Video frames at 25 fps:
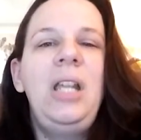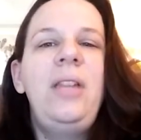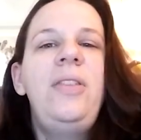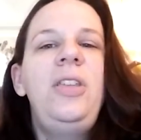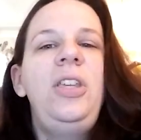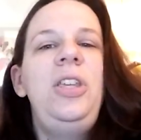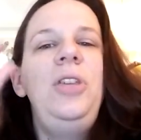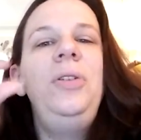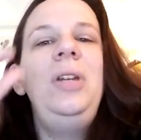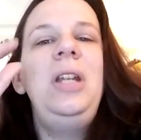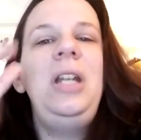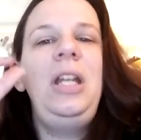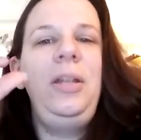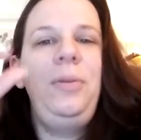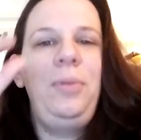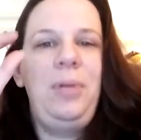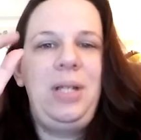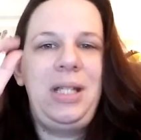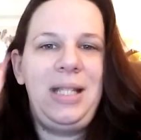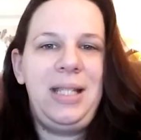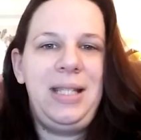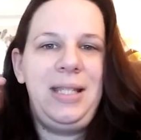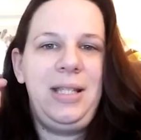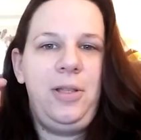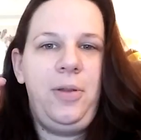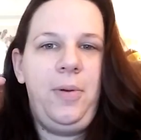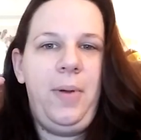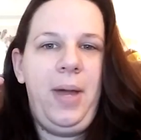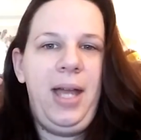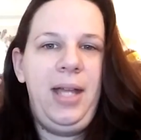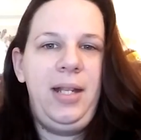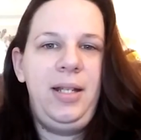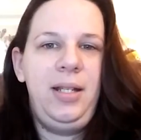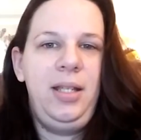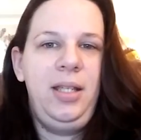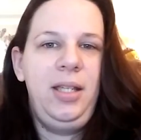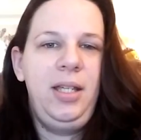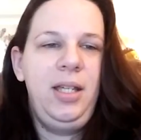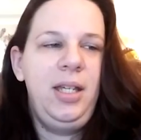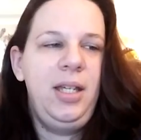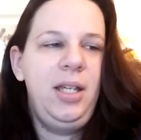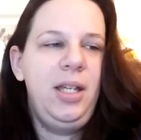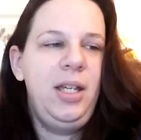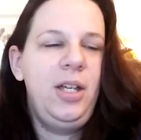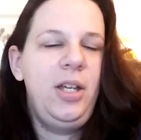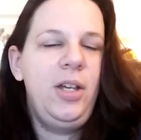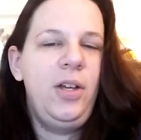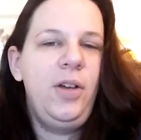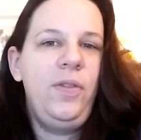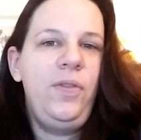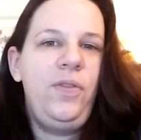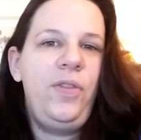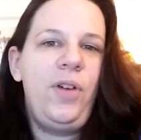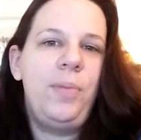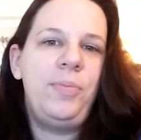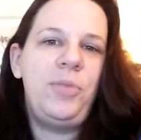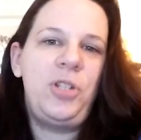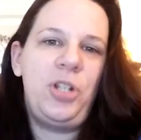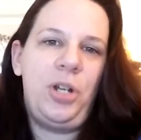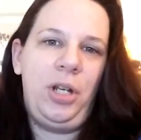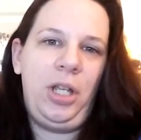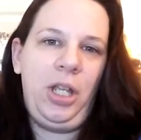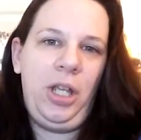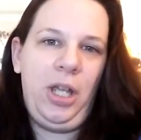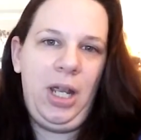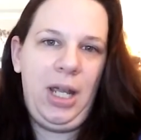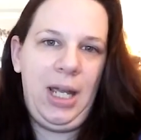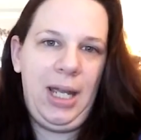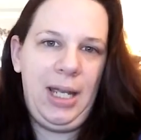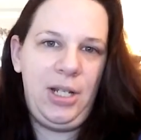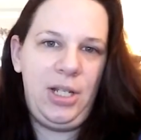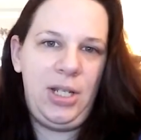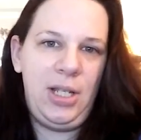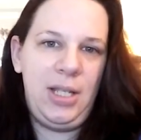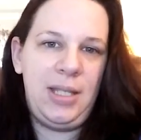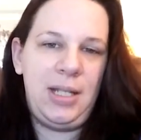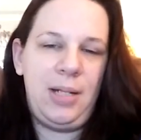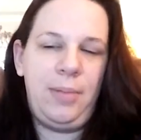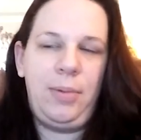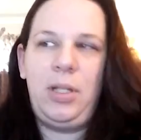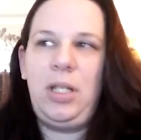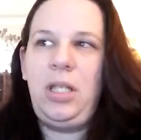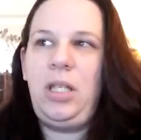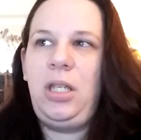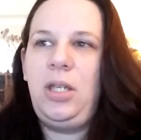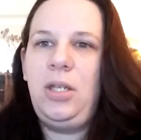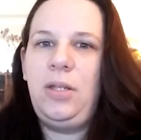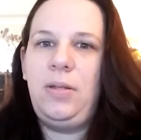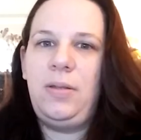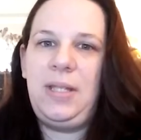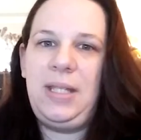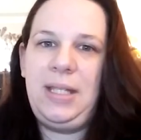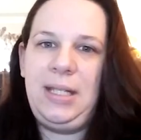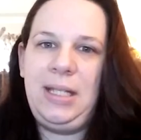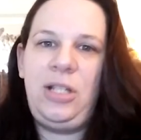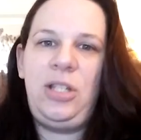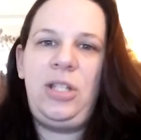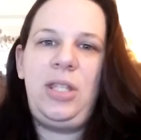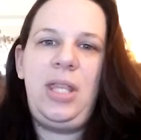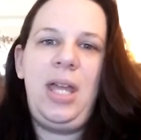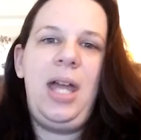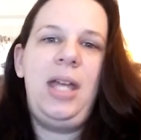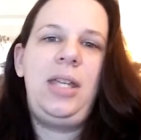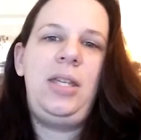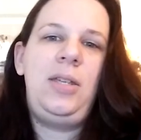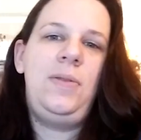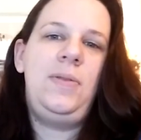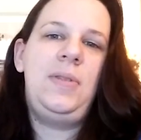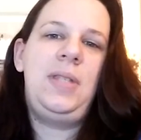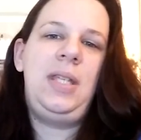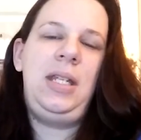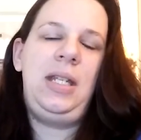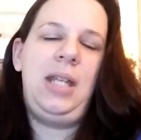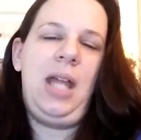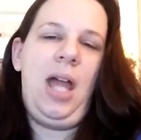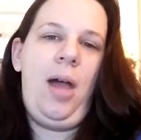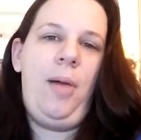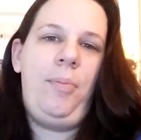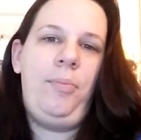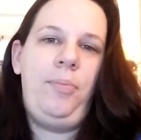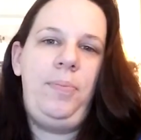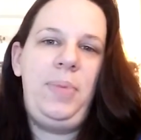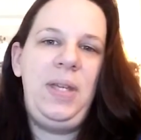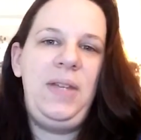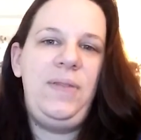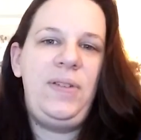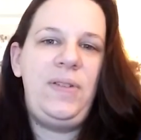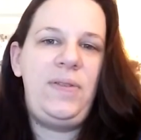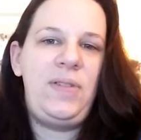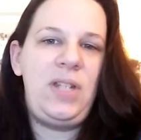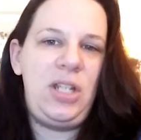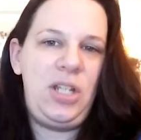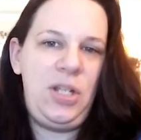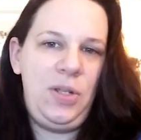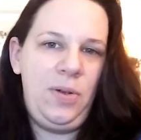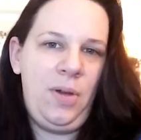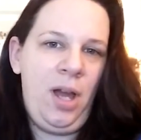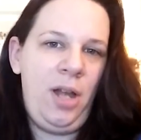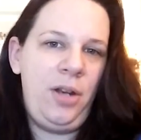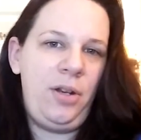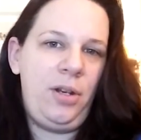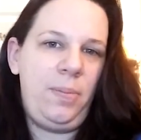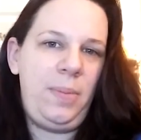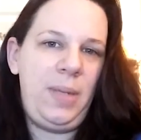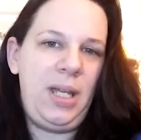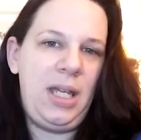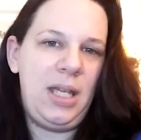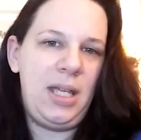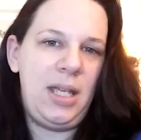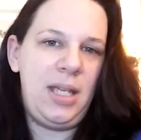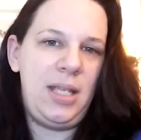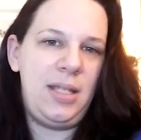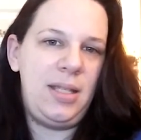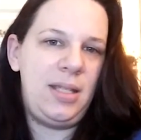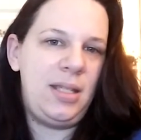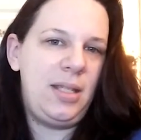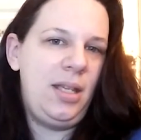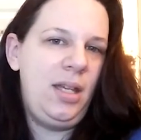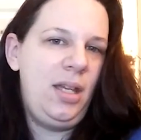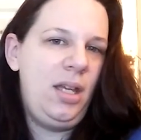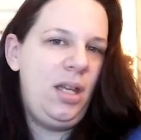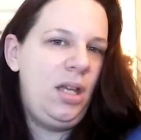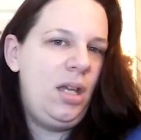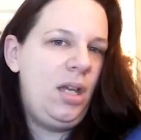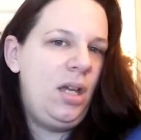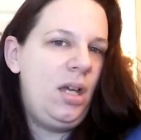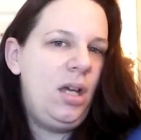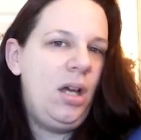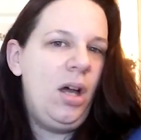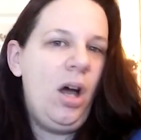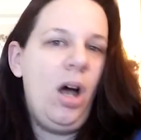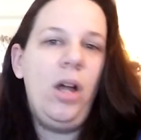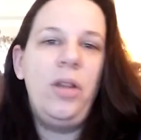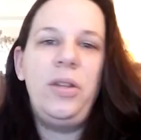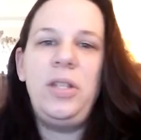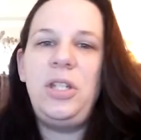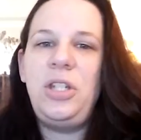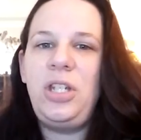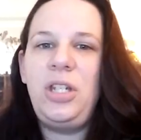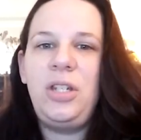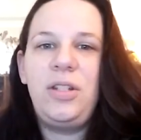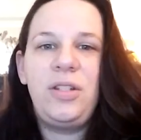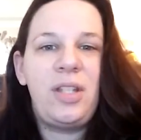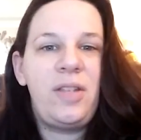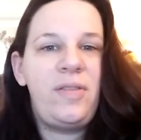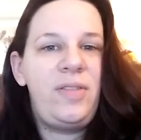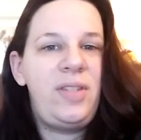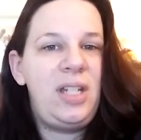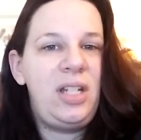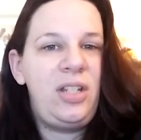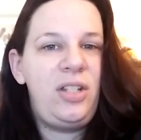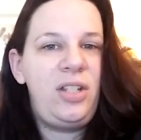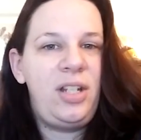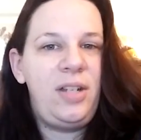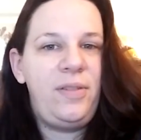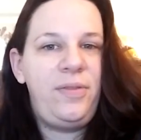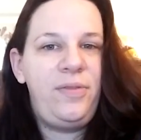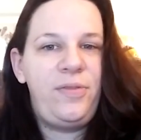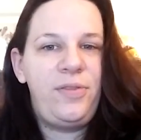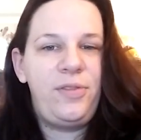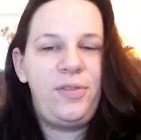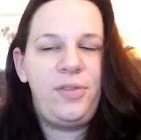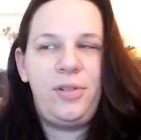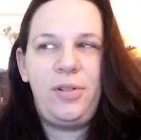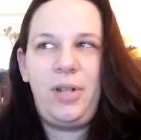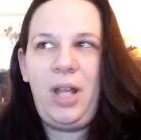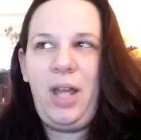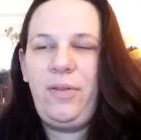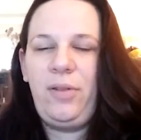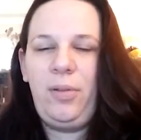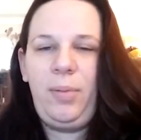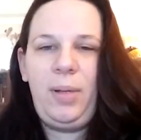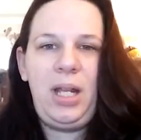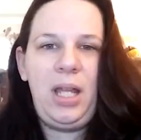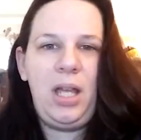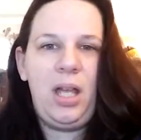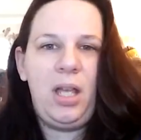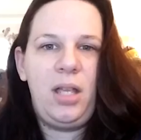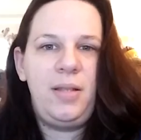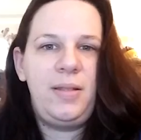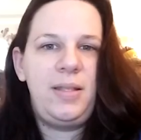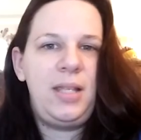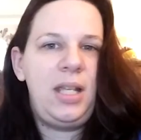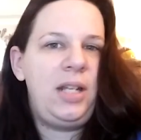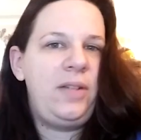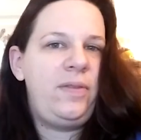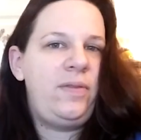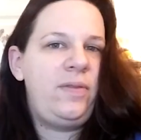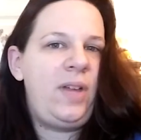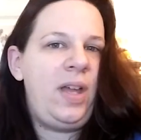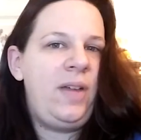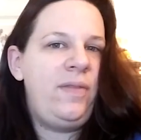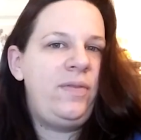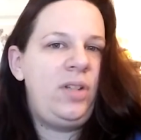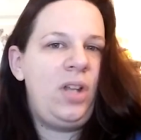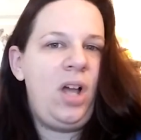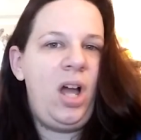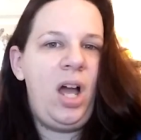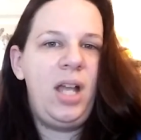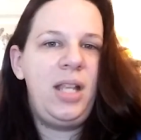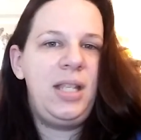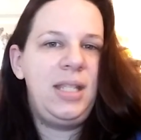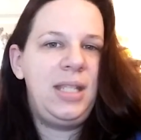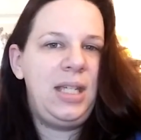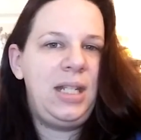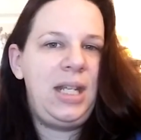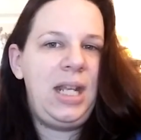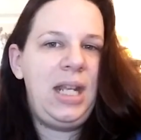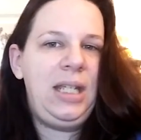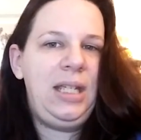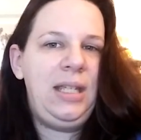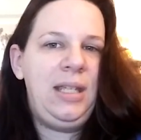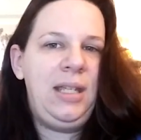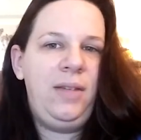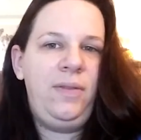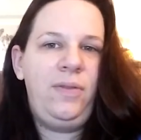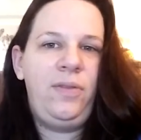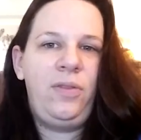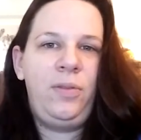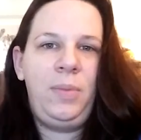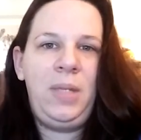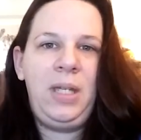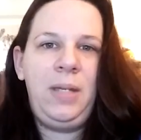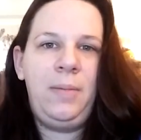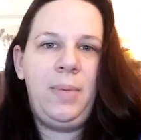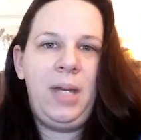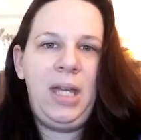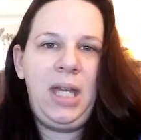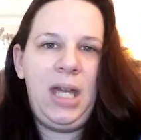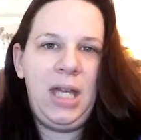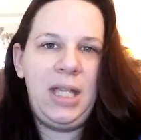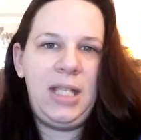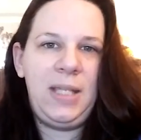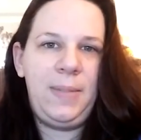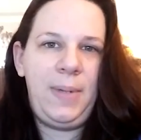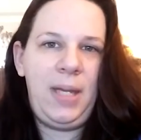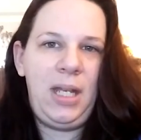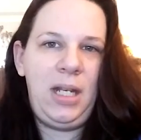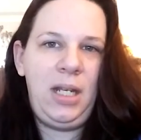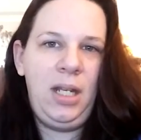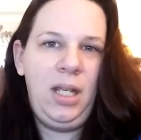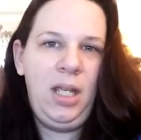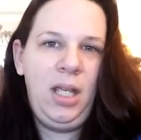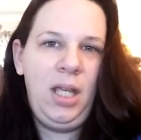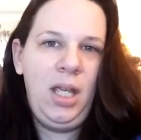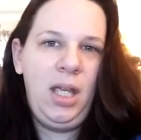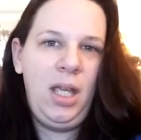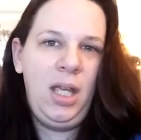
Unity Ring silhouette from Charting Creations. I'm going to stitch that using B5200 because all these years I've stitched stuff for everybody else and I have not done anything for me and my husband.